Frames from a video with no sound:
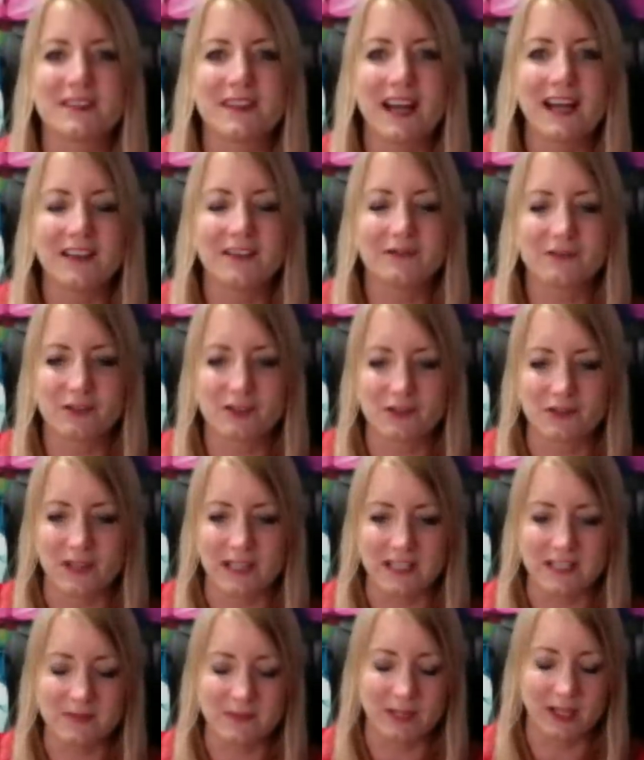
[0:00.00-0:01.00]
that
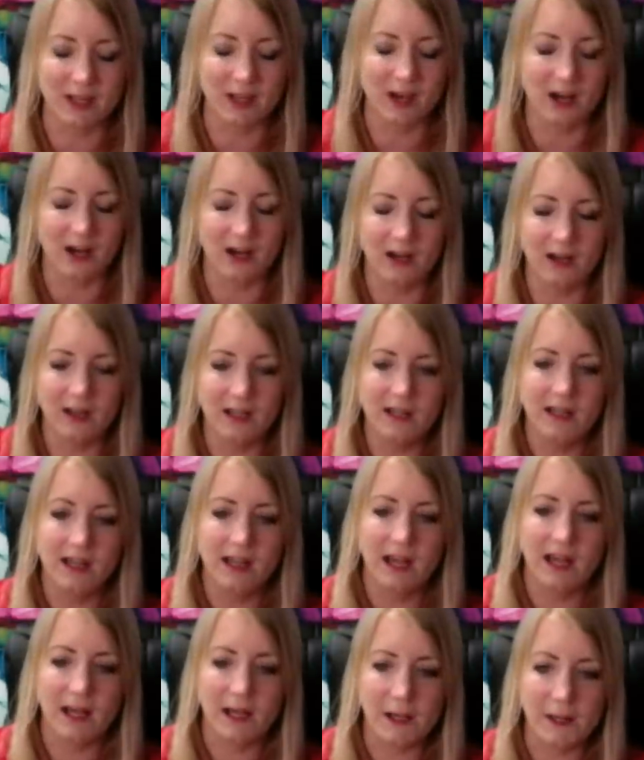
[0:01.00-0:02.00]
frustrates me a lot.
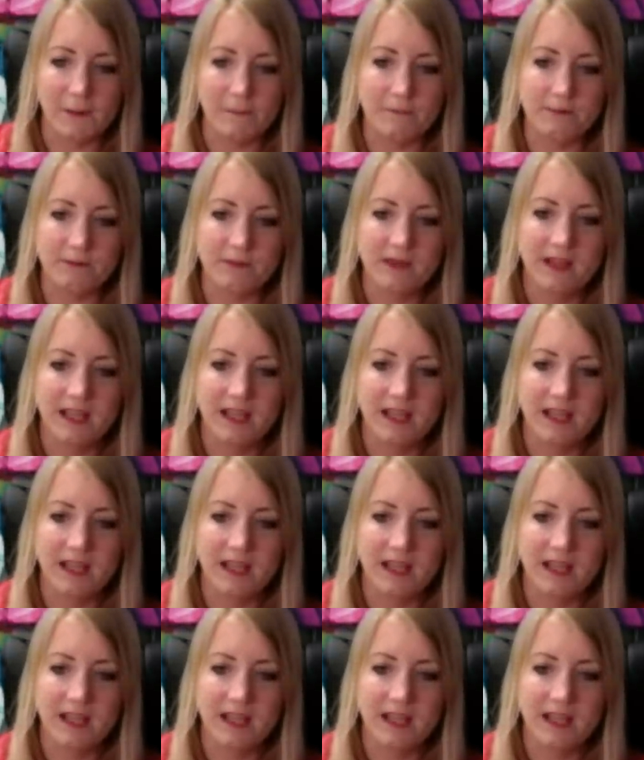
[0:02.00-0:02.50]
And